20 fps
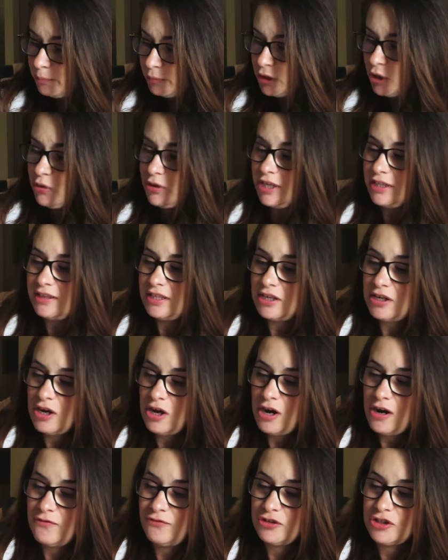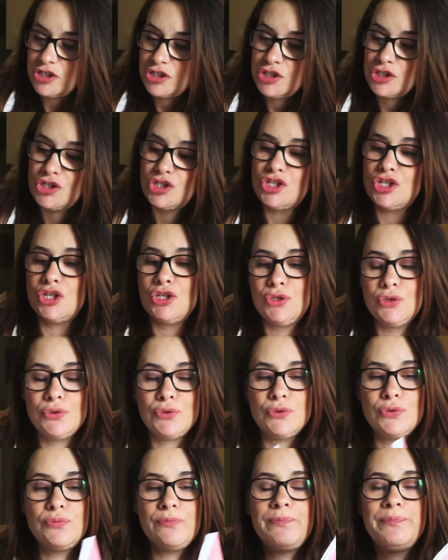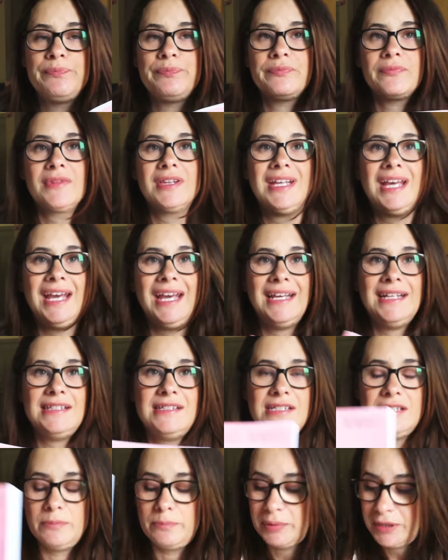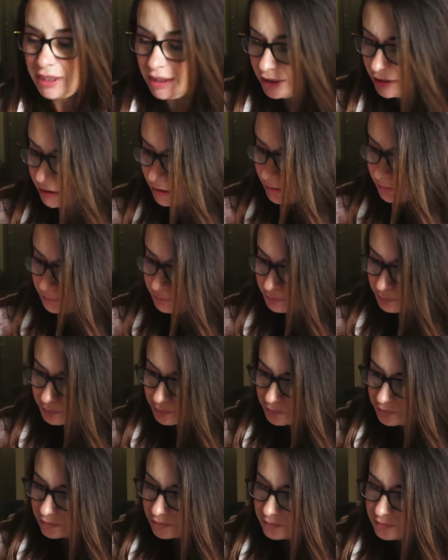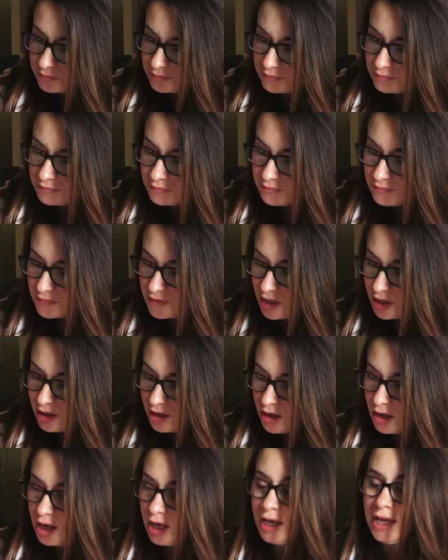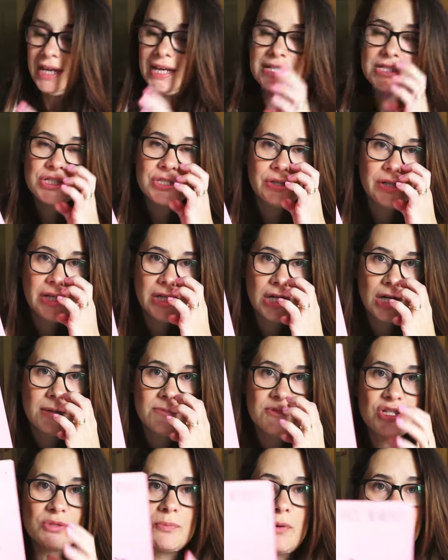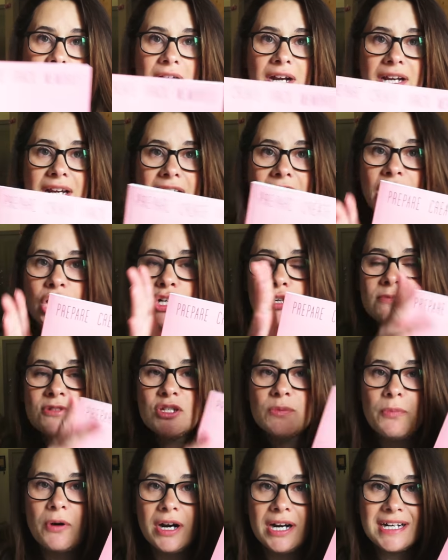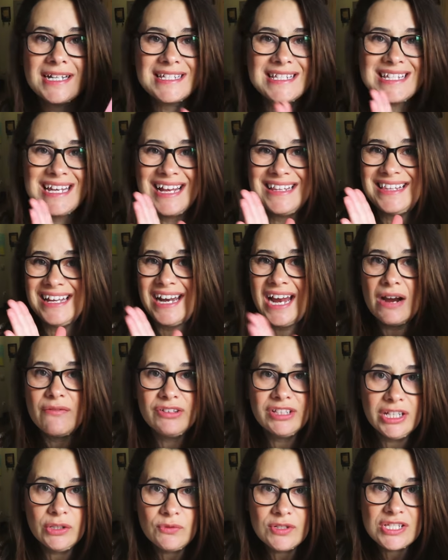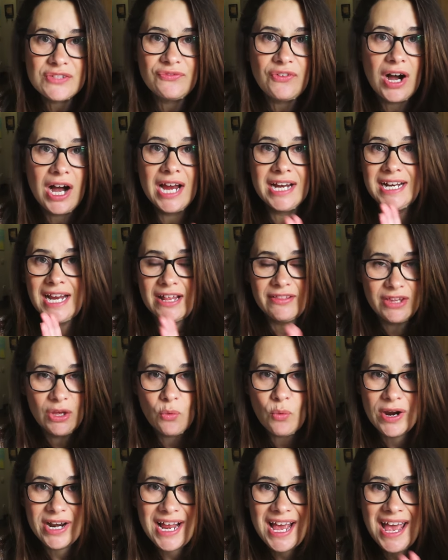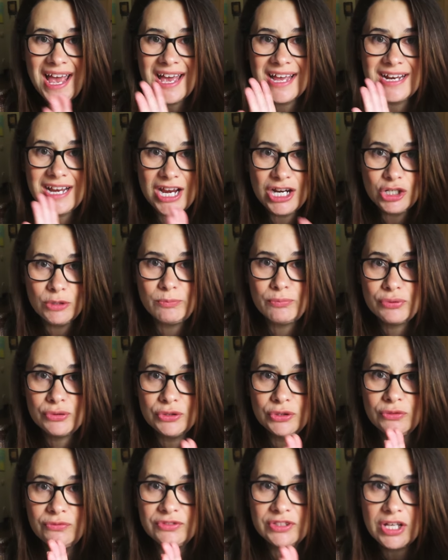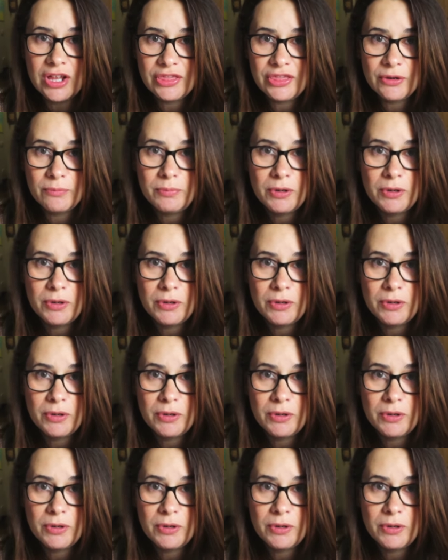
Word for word: uploaded the cover to KDP and to IngramSpark, IngramSpark said that everything was fine and they went ahead and approved the